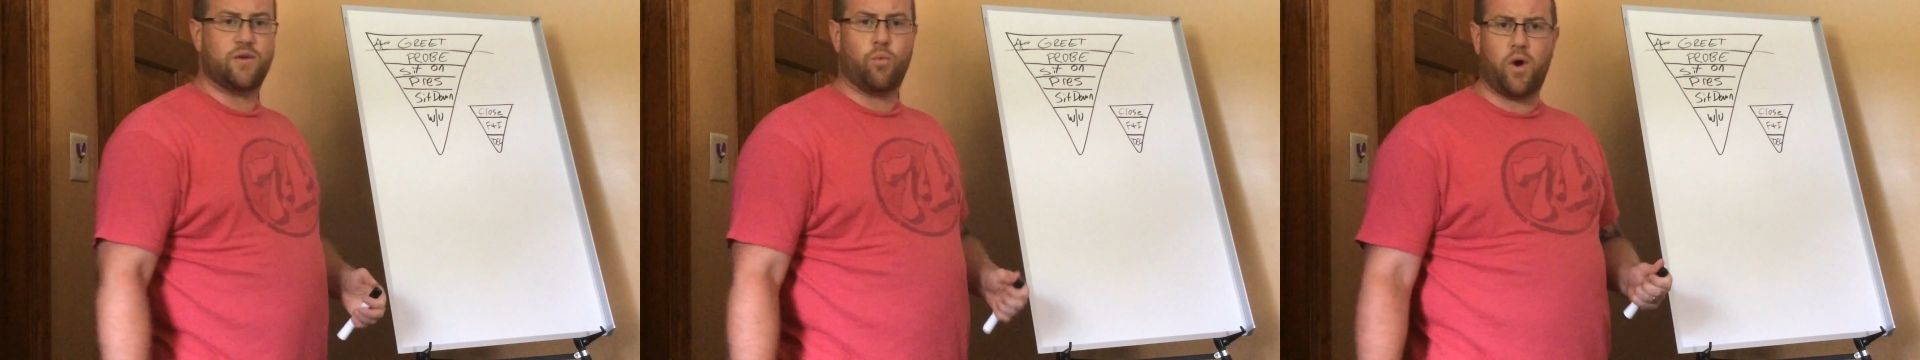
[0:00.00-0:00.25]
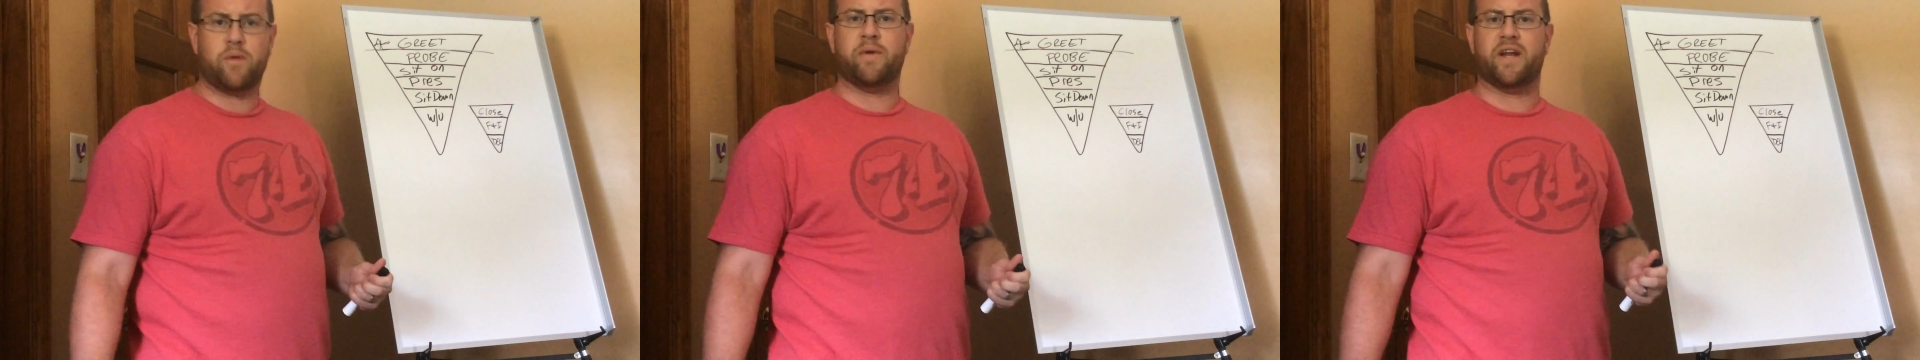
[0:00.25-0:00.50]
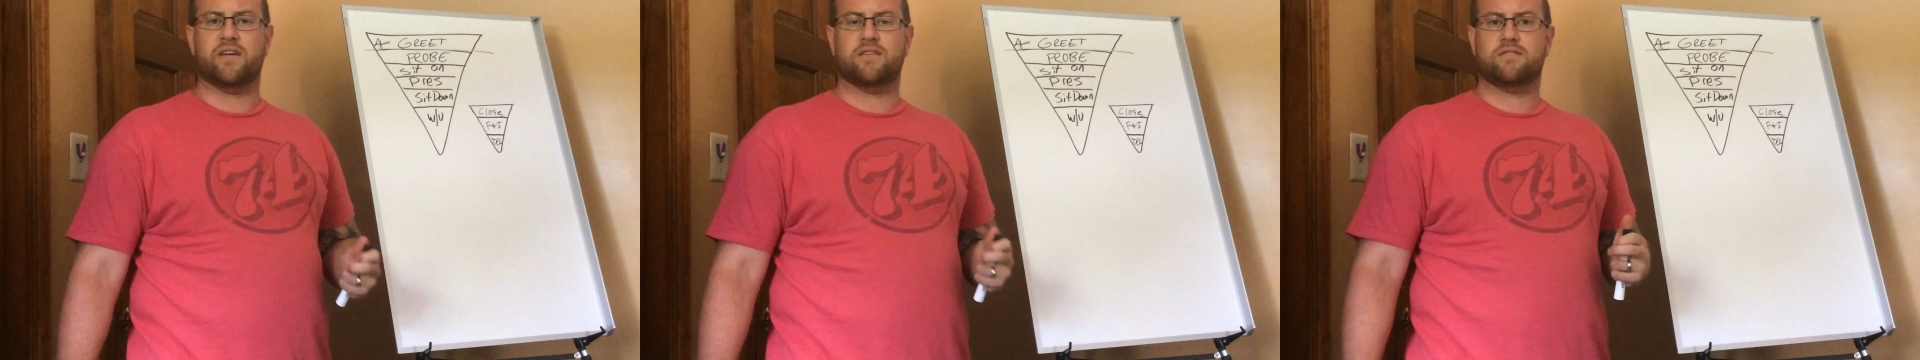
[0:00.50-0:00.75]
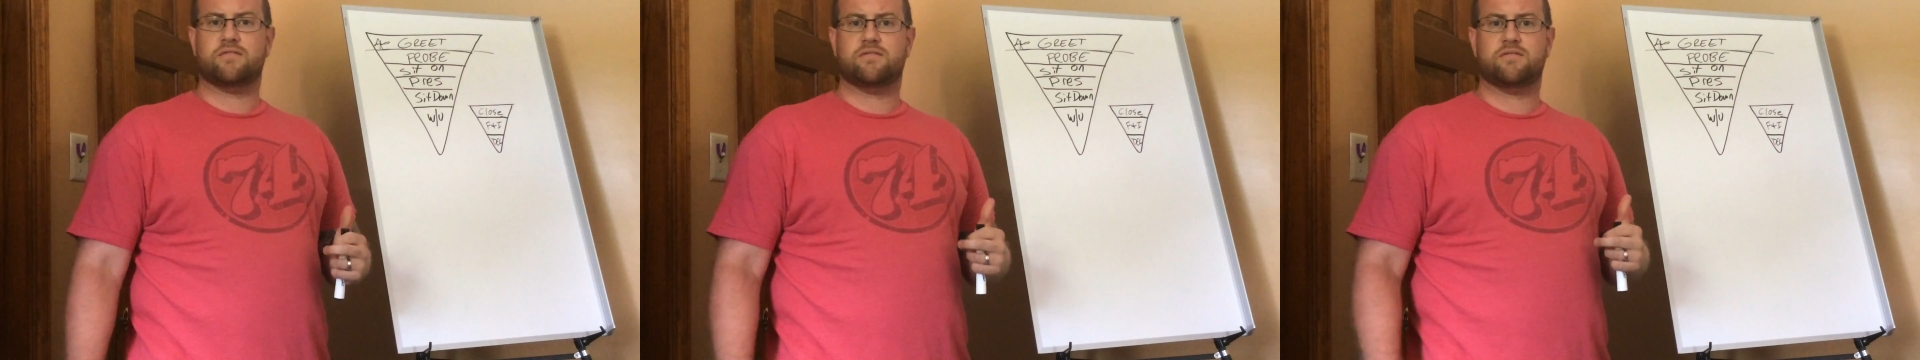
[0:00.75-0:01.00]
than 1 minute.
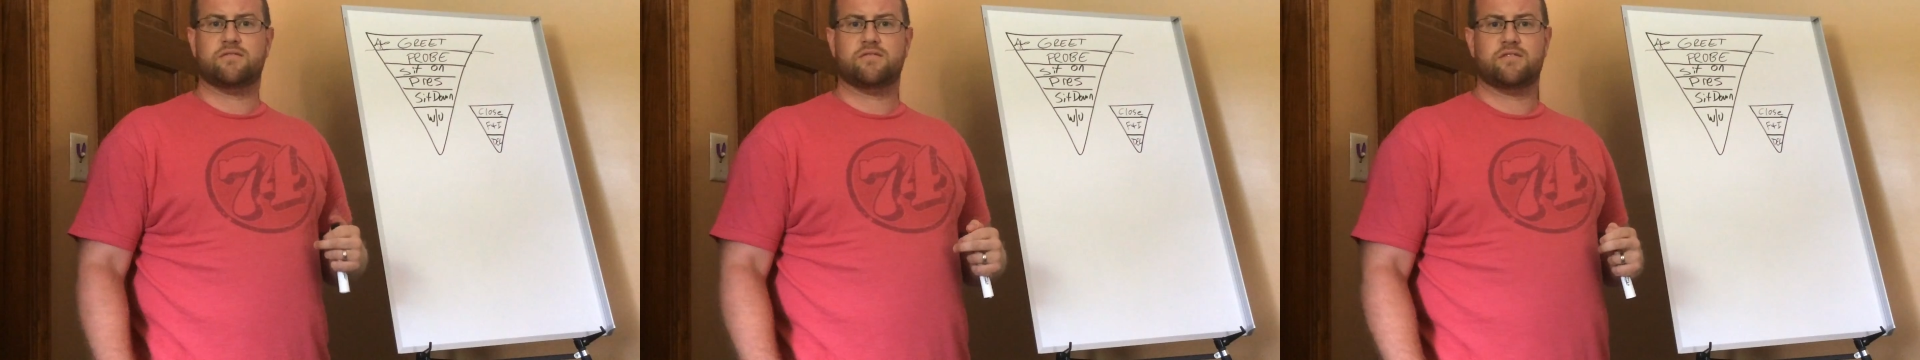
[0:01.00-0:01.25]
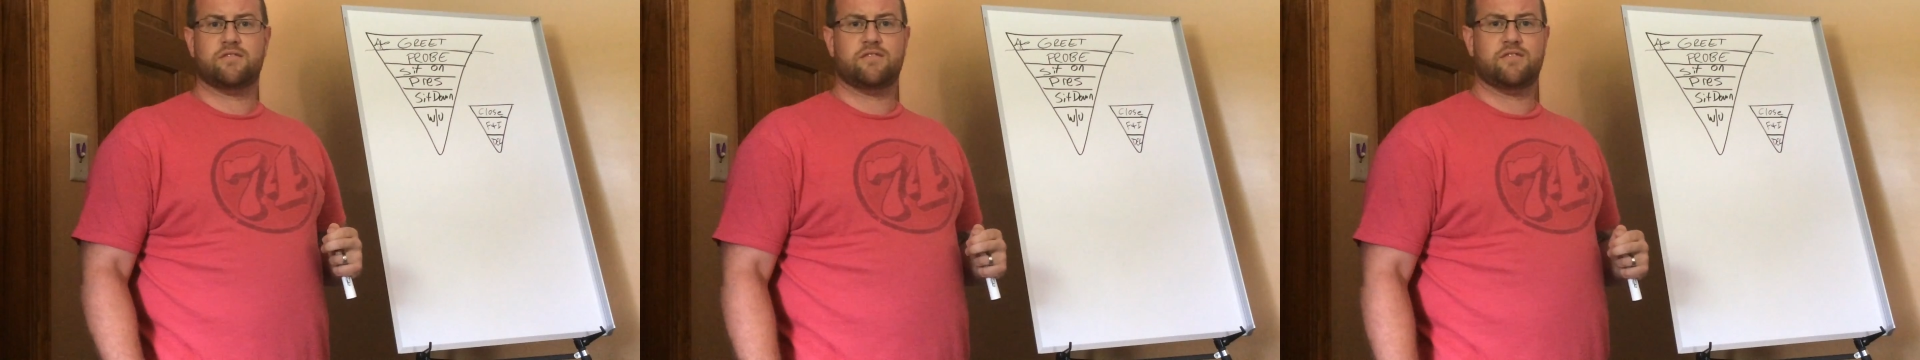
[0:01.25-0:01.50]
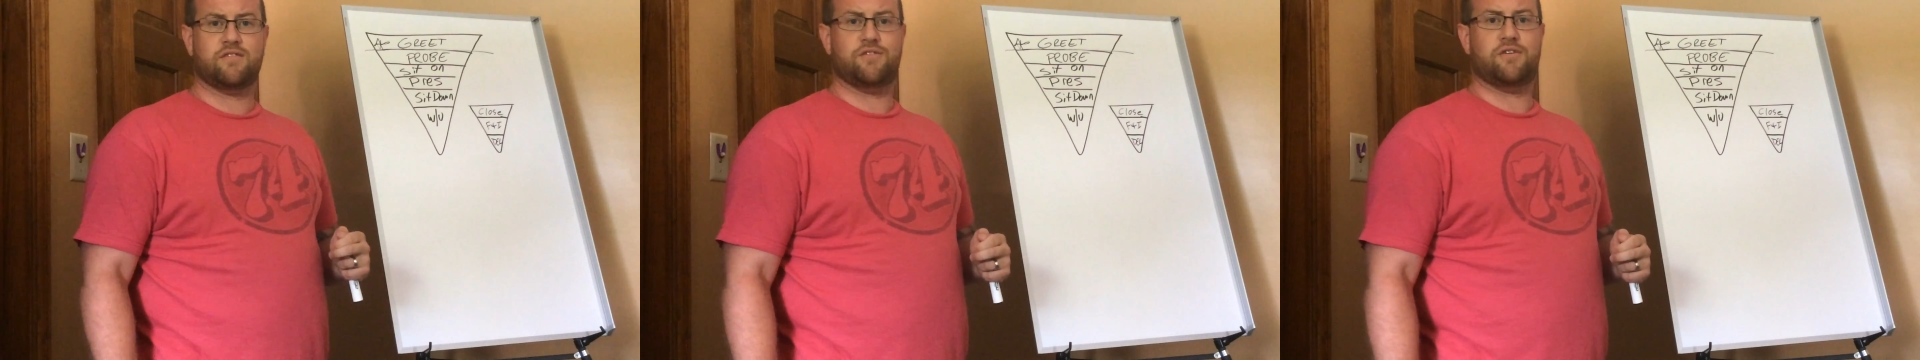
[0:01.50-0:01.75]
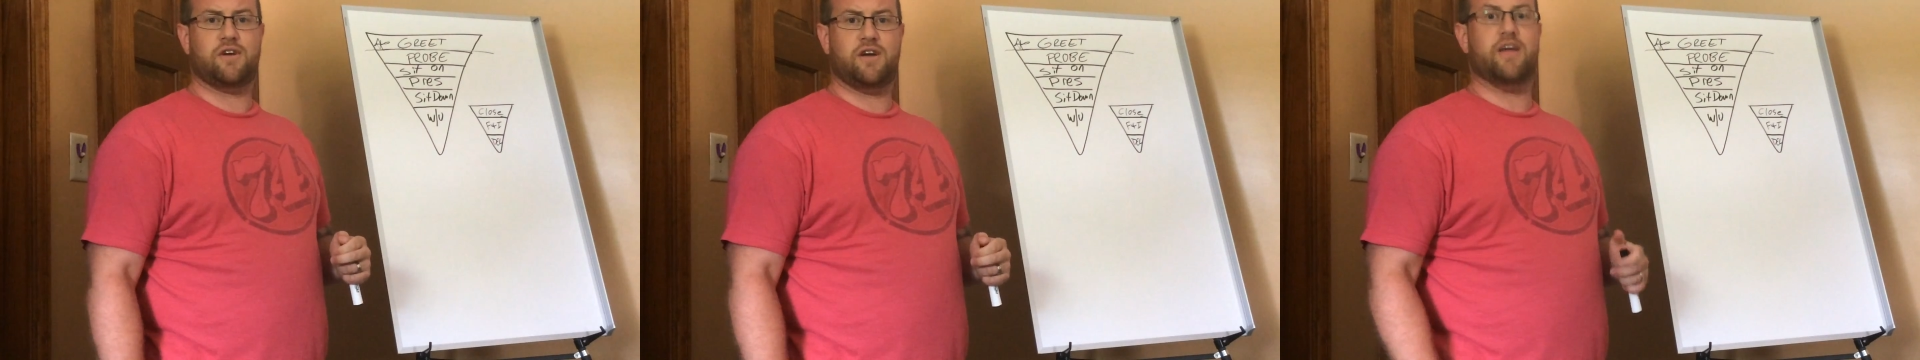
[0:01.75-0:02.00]

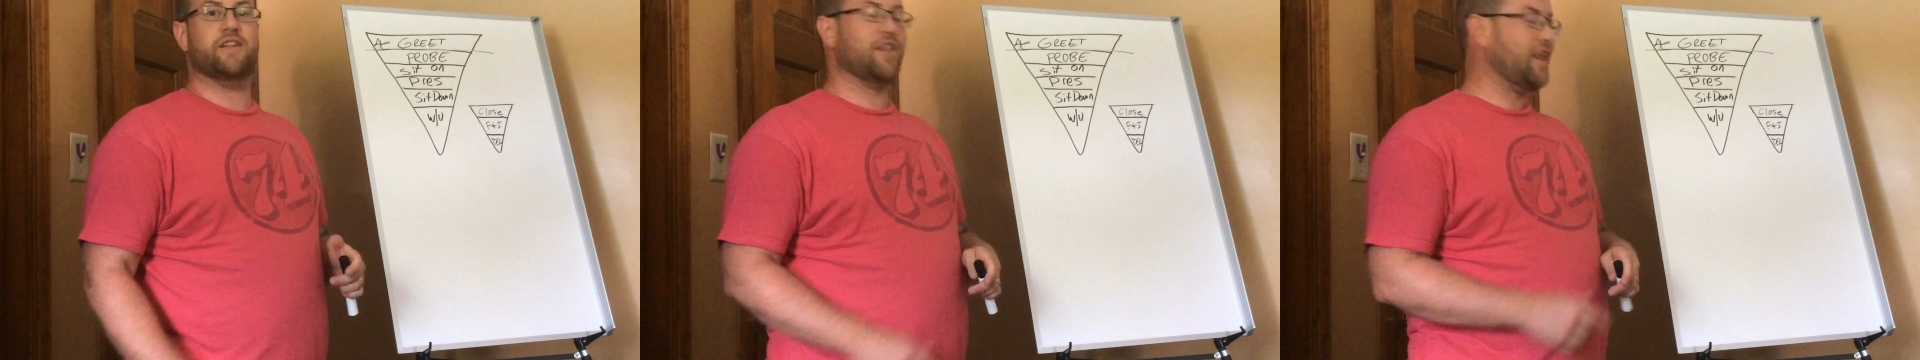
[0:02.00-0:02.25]
And